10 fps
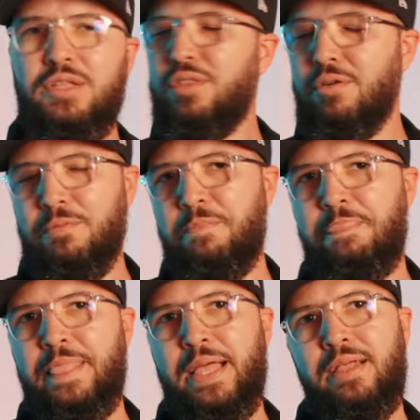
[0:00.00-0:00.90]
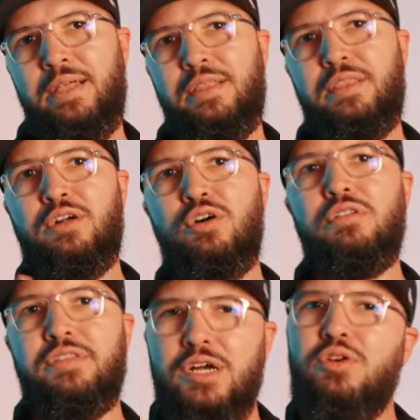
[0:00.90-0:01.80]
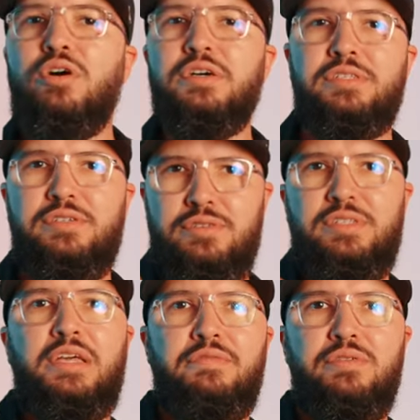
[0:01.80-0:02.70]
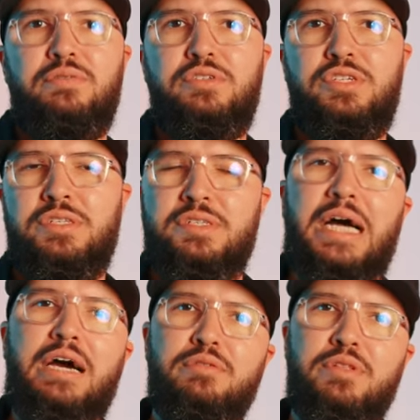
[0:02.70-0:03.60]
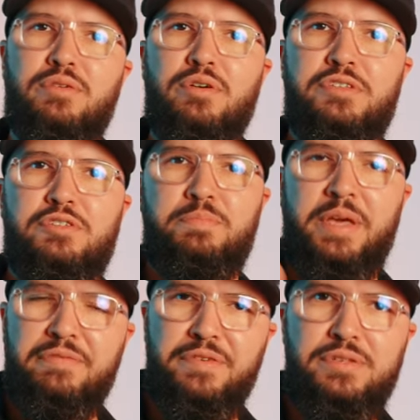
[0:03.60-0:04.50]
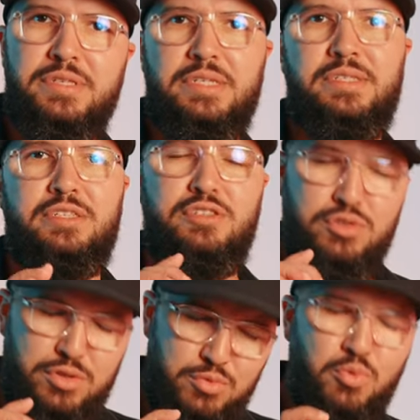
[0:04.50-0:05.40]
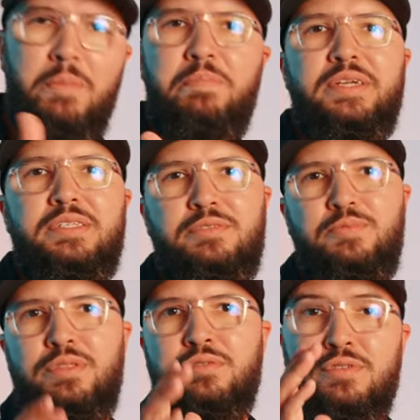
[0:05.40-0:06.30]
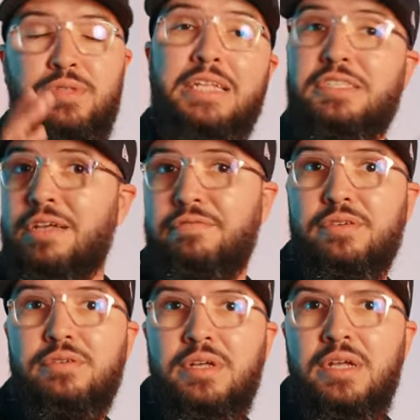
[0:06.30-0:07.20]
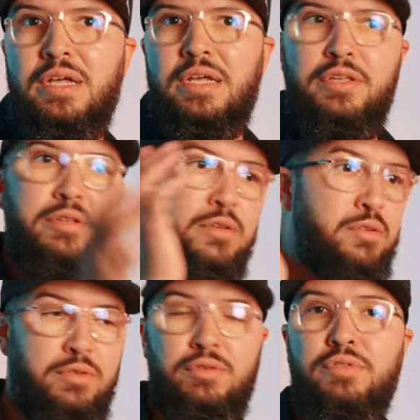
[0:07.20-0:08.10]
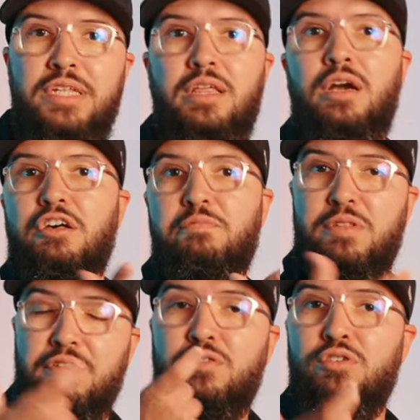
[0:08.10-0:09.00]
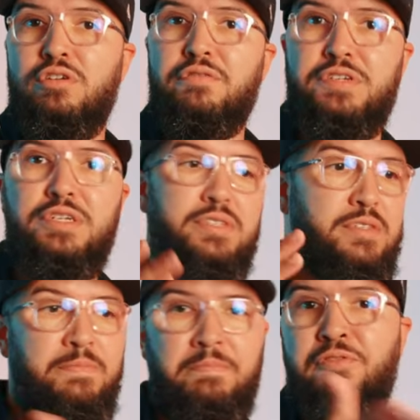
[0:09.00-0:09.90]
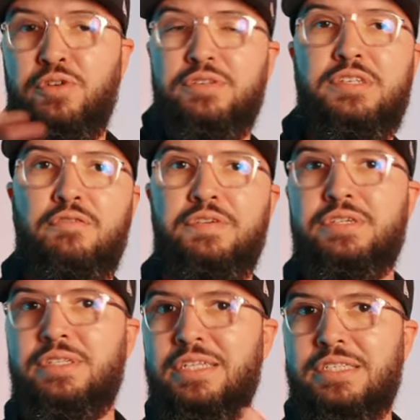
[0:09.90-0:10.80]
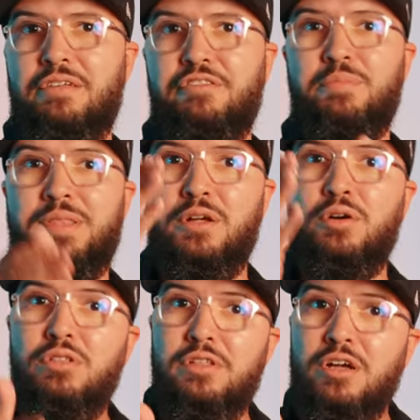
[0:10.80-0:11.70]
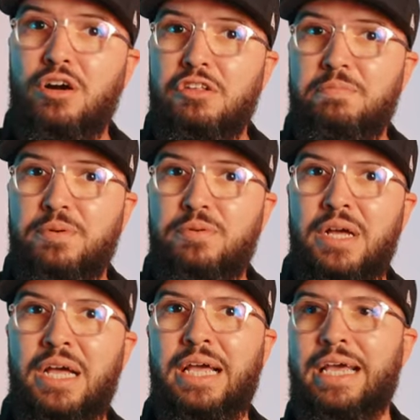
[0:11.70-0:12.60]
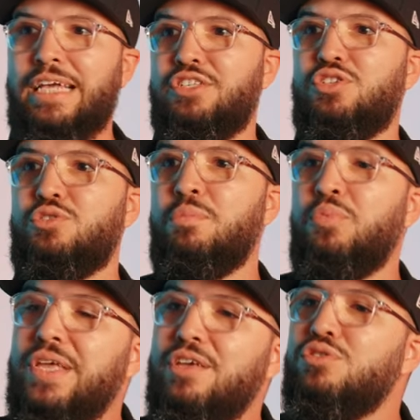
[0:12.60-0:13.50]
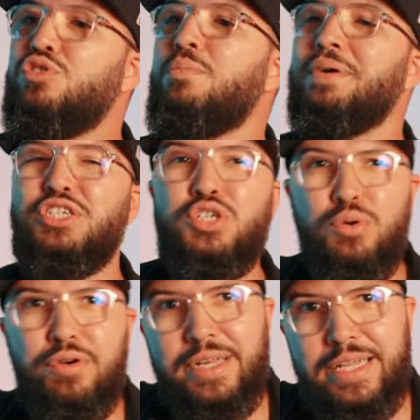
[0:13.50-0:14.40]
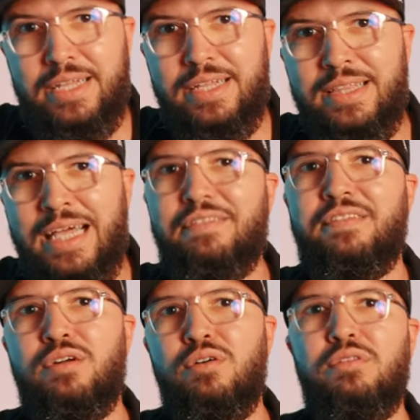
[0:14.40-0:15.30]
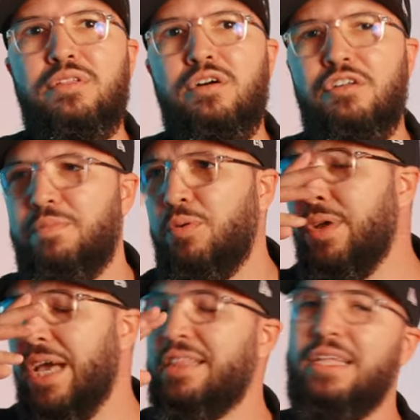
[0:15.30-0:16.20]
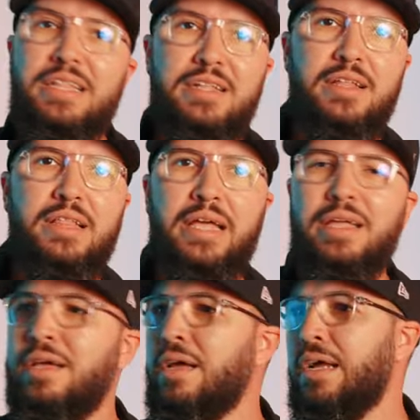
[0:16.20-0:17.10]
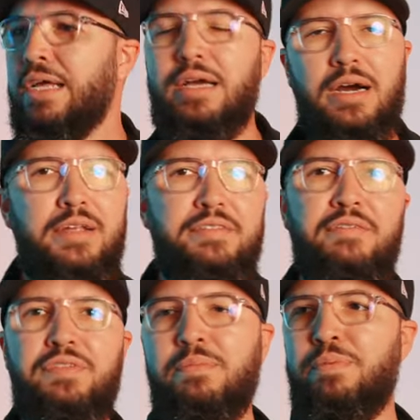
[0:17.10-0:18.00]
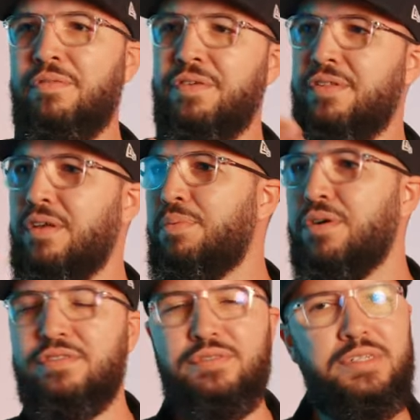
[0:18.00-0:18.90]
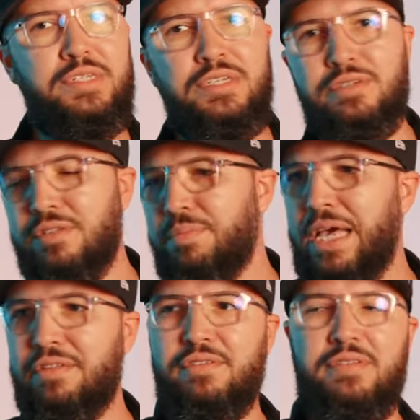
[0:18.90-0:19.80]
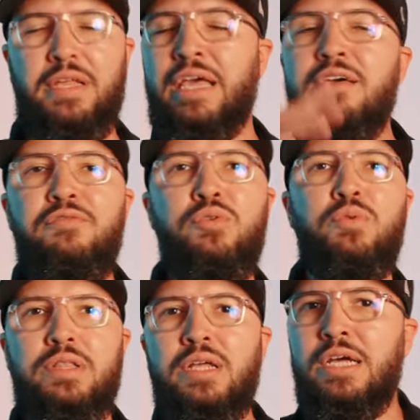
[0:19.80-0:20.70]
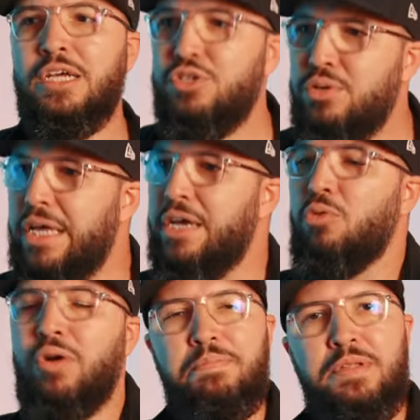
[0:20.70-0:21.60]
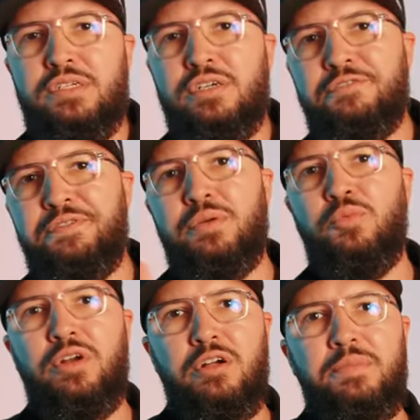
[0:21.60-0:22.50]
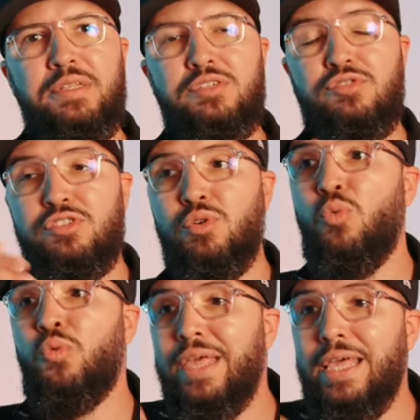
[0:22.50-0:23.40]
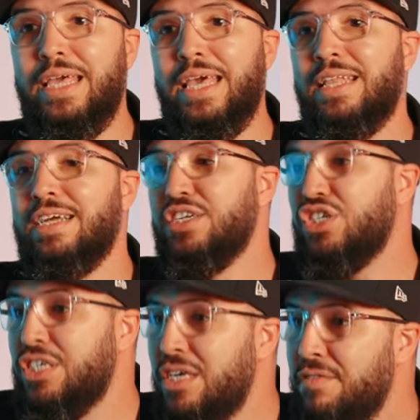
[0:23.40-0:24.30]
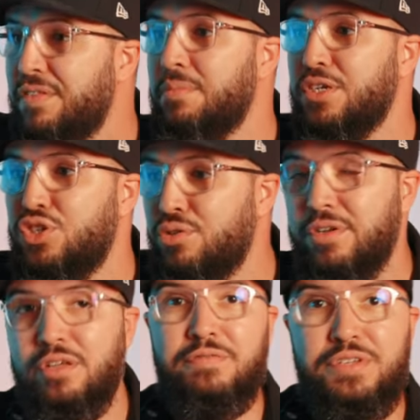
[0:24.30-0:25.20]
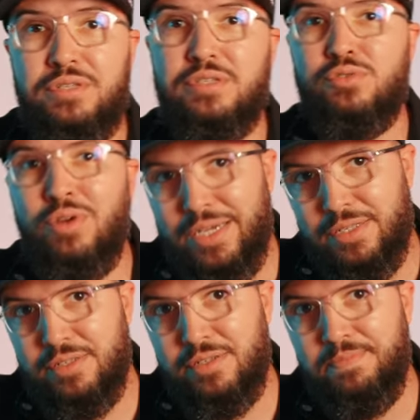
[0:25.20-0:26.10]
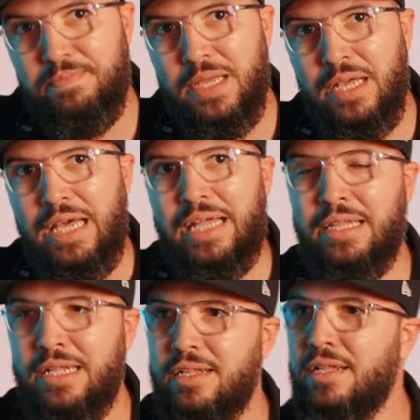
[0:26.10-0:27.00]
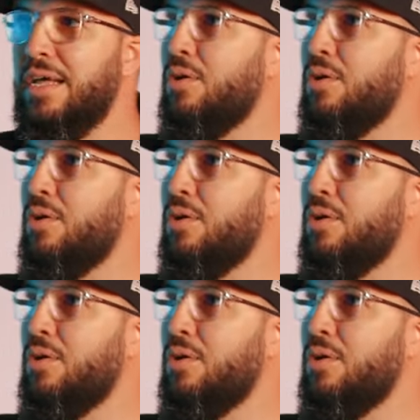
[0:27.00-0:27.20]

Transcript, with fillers: No, the goal of the cross is to save you. Jesus died on the cross to pay for your sins and to swap places with you. So that saves you. You, you, you don't need the gospel, the story of Jesus for your salvation. That saves you. But the goal of the gospel is to bring you to maturity. That's the goal of the gospel. We, at the end of the day, God has given the prophets, the apostles, the teachers, the pastors, everyone to equip the church for the work of ministry so we can achieve the maturity of Jesus Christ. At the end of the day,